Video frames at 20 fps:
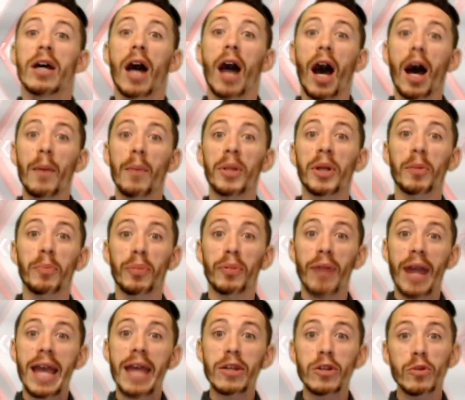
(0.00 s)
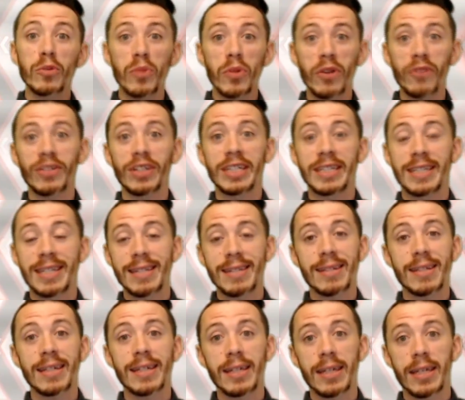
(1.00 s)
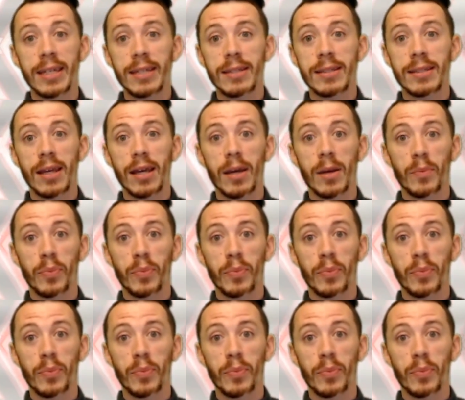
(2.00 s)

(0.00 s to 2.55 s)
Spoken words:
But a brand new movie, Disney is